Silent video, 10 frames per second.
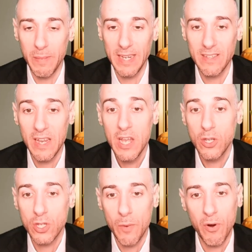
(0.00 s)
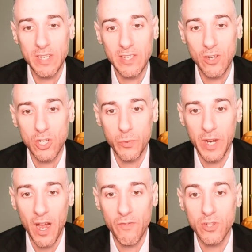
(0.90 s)
base. You saw prices start to
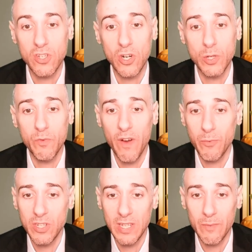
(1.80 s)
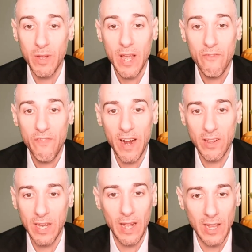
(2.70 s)
recover and start to move up. You see them
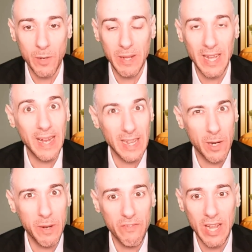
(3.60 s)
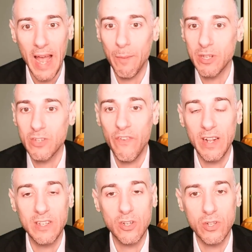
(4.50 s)
finally a little bit late, a little bit of a lag, but
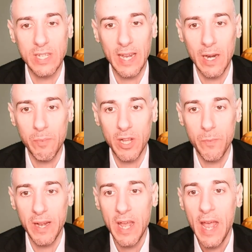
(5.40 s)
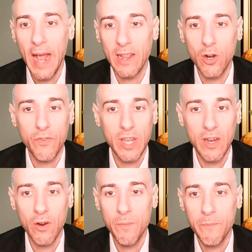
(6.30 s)
finally start to take it up a little bit. And then over
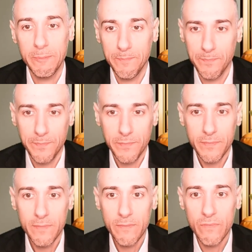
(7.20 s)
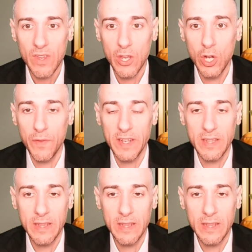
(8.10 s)
here, you know, they,